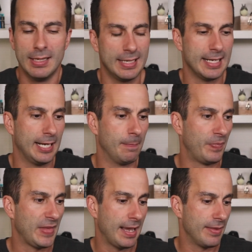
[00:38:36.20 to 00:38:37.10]

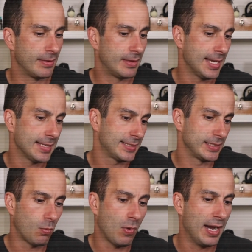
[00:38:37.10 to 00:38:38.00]
And this
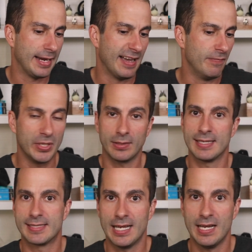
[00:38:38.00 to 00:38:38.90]
is why I've built
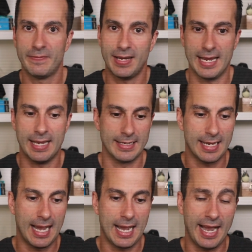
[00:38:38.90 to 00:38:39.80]
this stuff. And
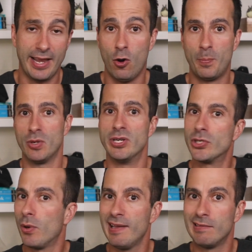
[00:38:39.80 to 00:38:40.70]
I hope you
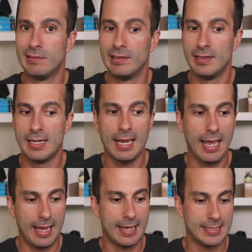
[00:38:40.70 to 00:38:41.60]
enjoy it.
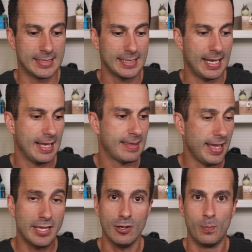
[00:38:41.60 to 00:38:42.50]
And
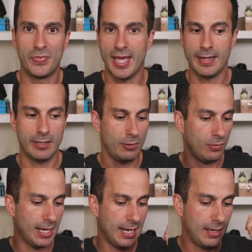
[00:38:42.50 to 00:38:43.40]
thank you,
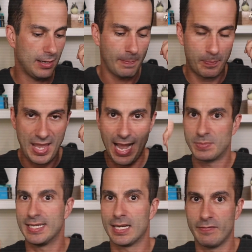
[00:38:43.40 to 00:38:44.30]

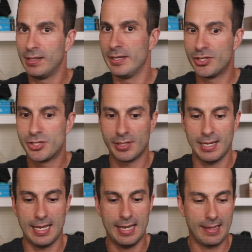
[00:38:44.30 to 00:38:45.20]
AppSec Village.
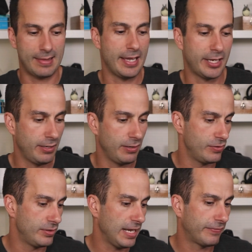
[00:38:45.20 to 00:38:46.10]
Thank
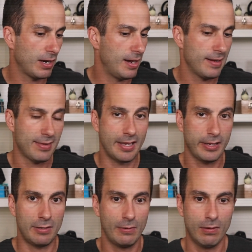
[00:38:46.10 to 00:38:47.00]
you, DEF CON.
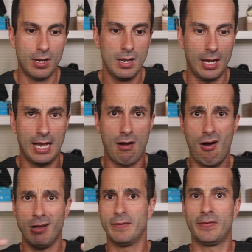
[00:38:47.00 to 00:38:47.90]
Thank you,
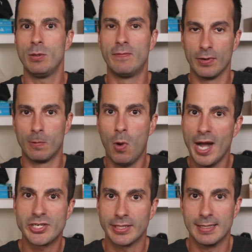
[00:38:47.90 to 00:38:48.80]
all of you for
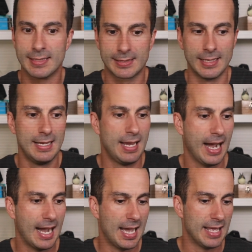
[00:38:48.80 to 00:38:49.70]
watching this.
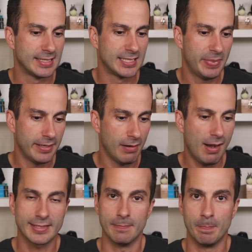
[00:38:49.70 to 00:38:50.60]
This has been
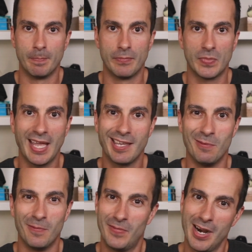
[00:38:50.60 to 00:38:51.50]
awesome. Thank
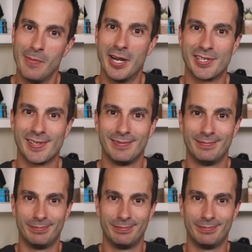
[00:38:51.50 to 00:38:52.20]
you very much.